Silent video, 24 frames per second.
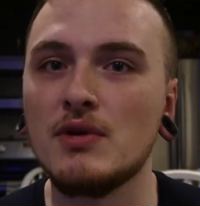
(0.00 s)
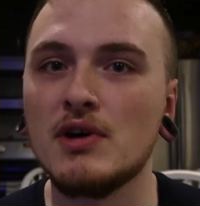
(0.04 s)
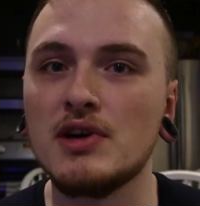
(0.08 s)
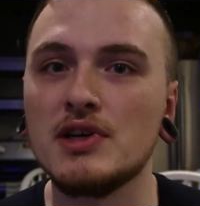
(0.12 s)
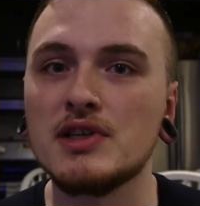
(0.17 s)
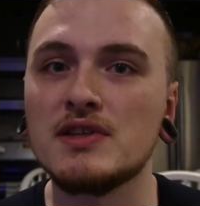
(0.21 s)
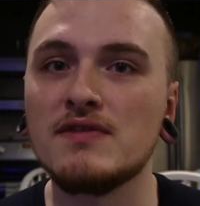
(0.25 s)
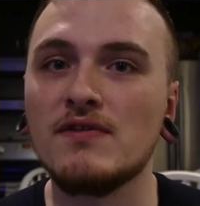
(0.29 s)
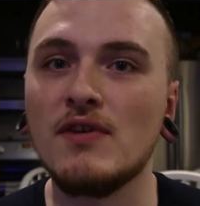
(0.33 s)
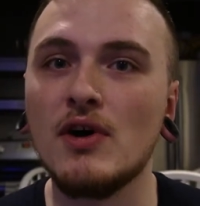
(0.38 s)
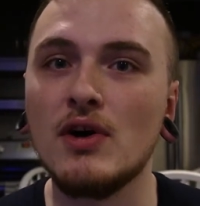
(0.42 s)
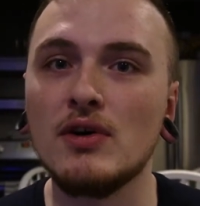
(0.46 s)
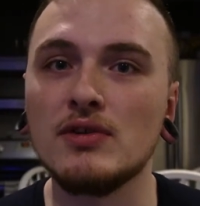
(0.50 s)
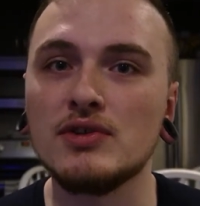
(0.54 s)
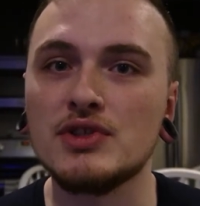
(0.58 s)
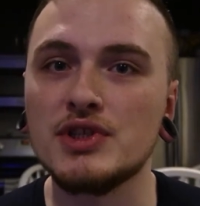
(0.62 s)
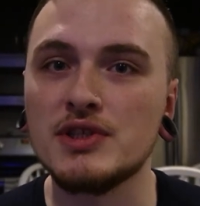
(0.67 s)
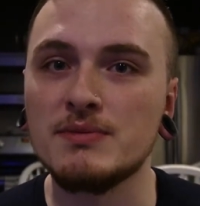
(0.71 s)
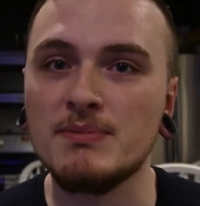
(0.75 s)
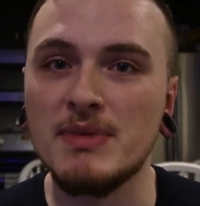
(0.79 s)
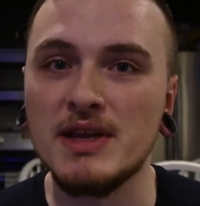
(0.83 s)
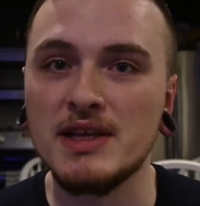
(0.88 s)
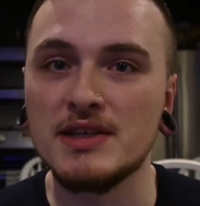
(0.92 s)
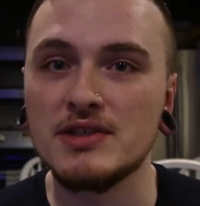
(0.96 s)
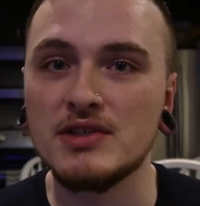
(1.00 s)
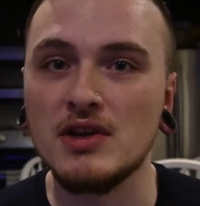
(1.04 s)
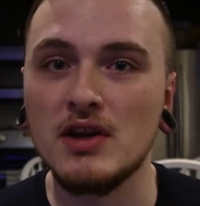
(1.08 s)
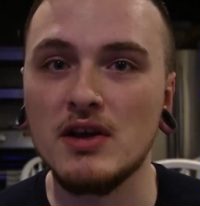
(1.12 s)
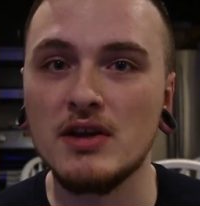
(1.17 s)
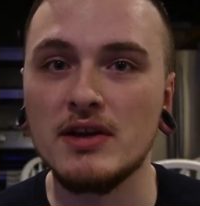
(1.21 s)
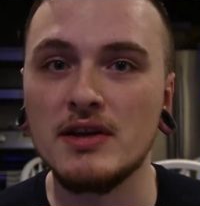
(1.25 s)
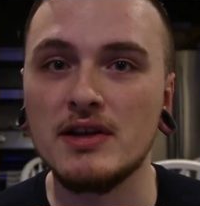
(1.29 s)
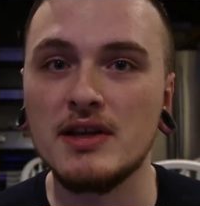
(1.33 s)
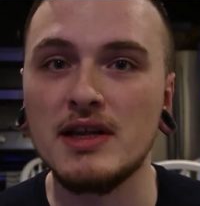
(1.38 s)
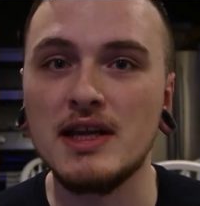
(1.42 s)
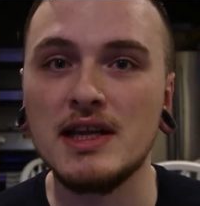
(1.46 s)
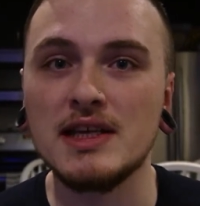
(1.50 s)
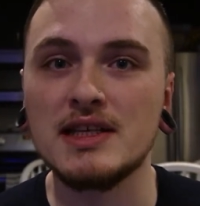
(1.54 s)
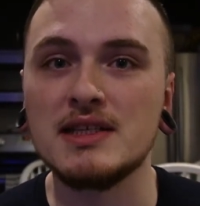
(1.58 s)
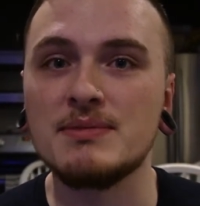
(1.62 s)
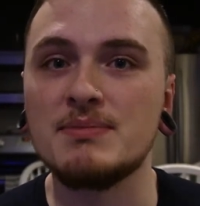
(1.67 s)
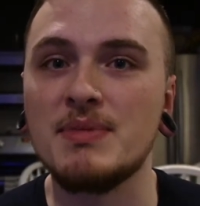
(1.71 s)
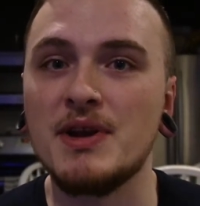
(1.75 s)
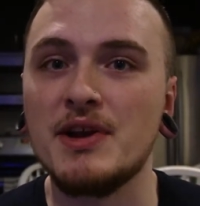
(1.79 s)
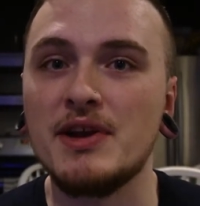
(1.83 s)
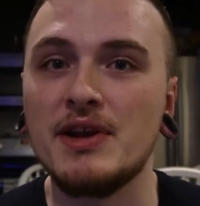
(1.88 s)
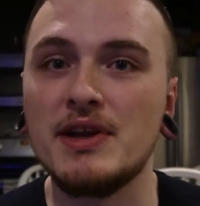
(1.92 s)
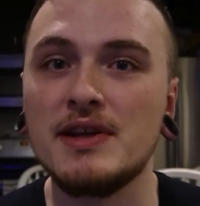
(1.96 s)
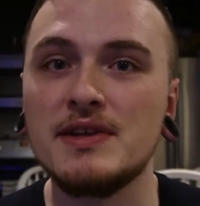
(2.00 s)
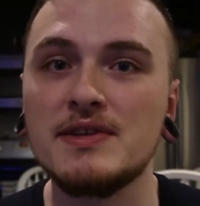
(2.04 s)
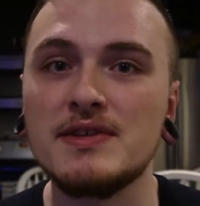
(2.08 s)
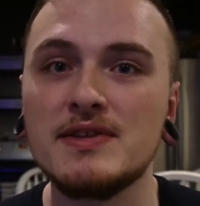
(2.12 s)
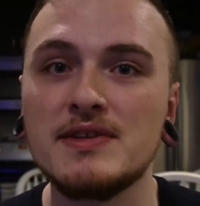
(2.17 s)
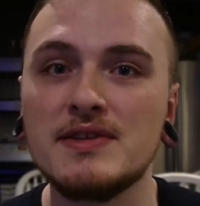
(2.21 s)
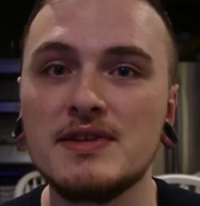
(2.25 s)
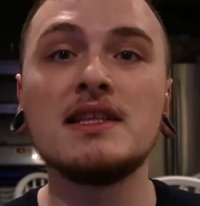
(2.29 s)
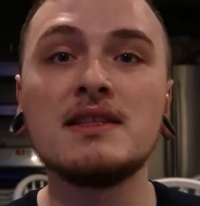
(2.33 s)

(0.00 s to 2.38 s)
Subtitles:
artist's fault just based on experience.